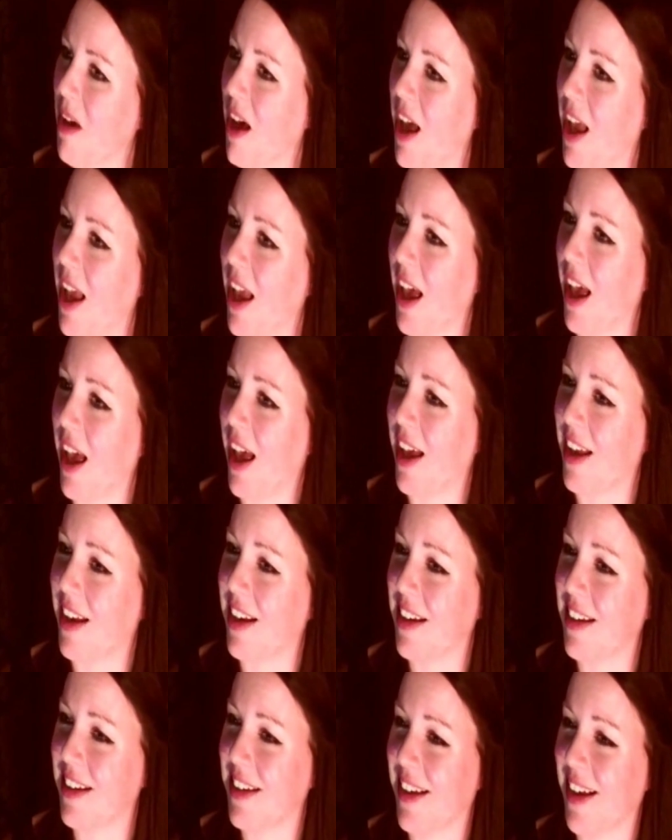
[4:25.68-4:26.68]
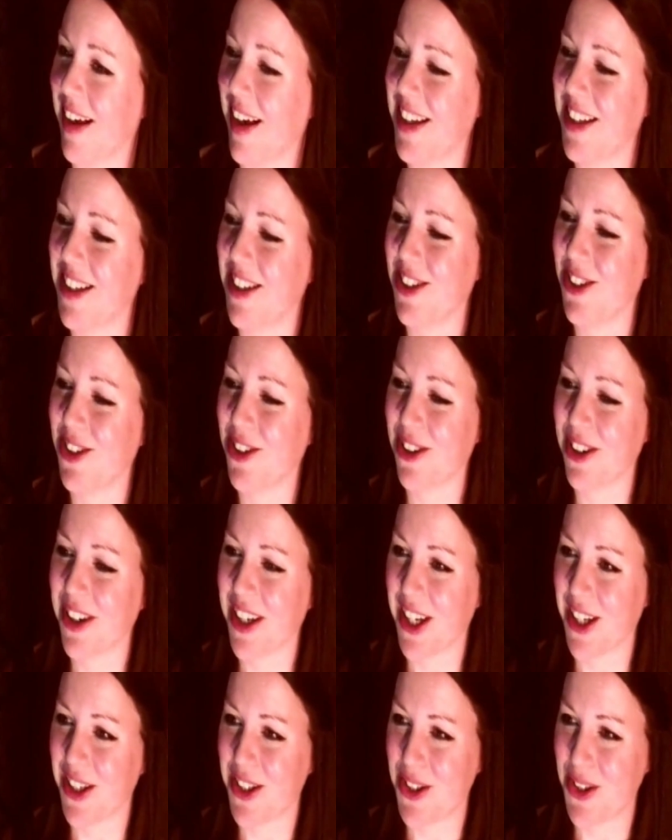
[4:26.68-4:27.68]
my hand, I did not
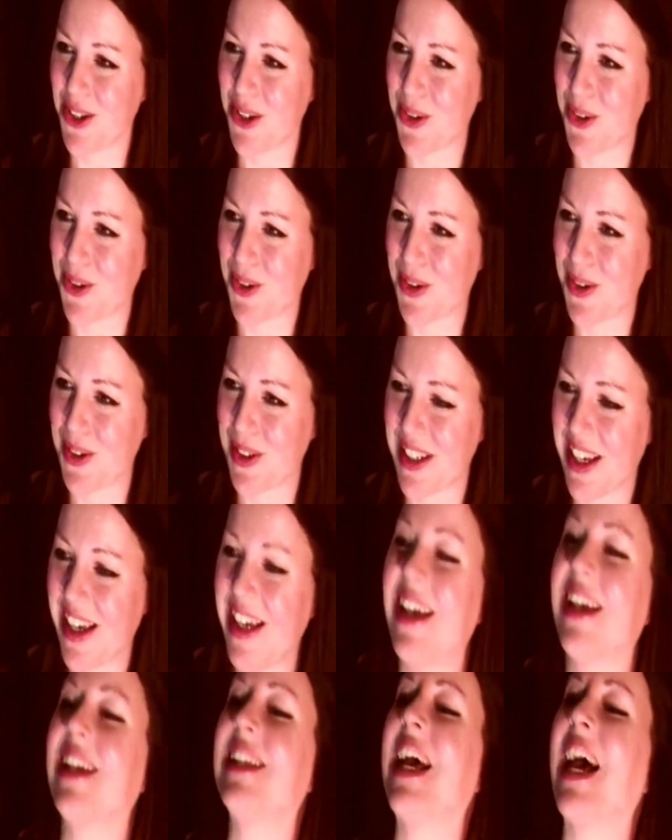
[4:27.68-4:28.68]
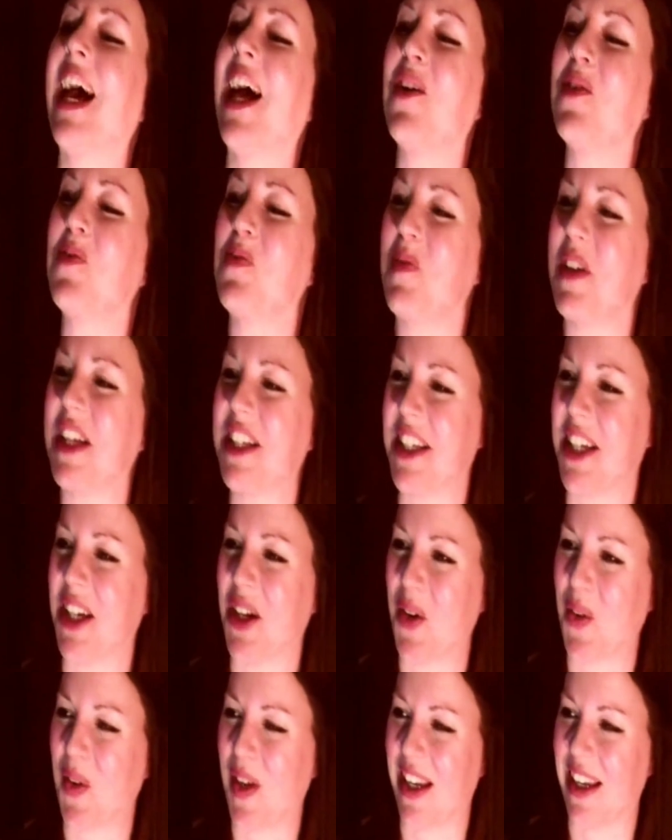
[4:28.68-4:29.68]
kiss yours. And how
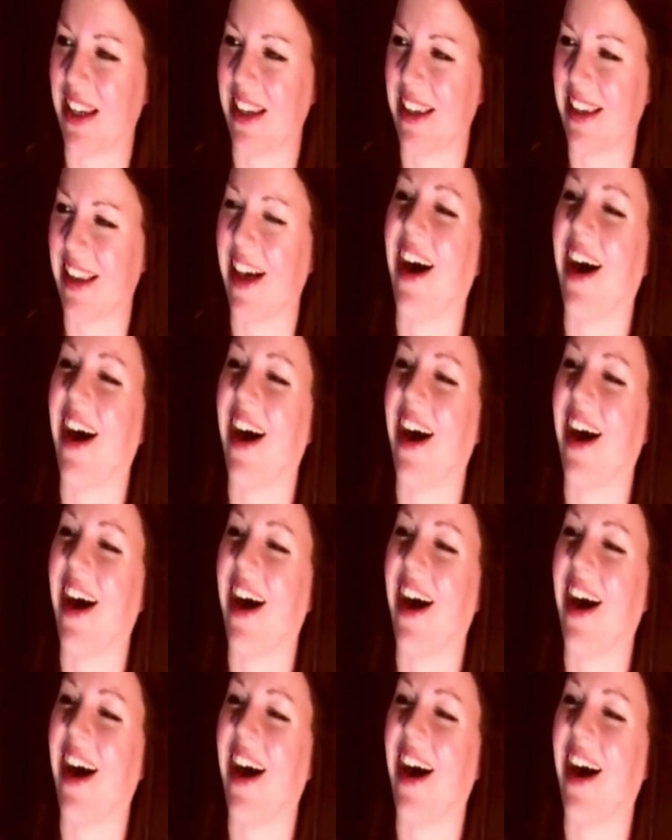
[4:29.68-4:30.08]
Mitya will